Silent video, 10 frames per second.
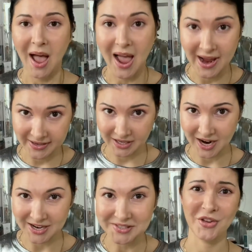And
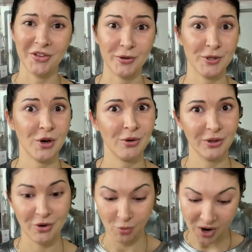guys, there's
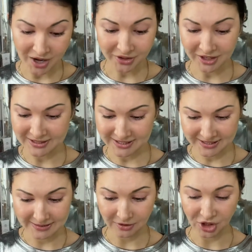only one
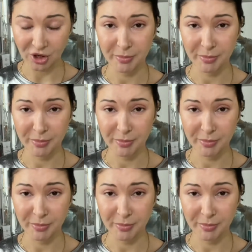concealer,